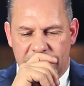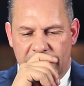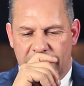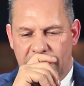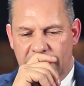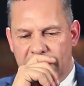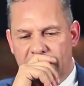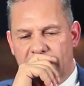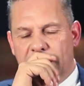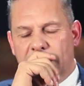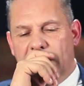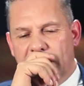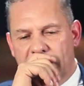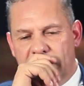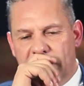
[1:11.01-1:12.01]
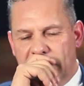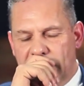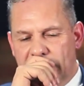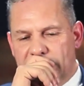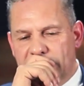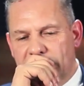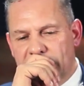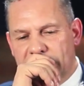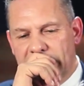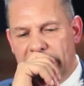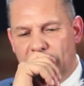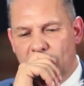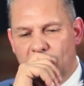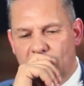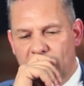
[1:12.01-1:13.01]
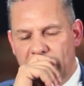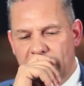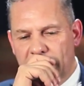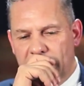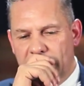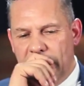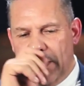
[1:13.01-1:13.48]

I'm not. I shouldn't say moron.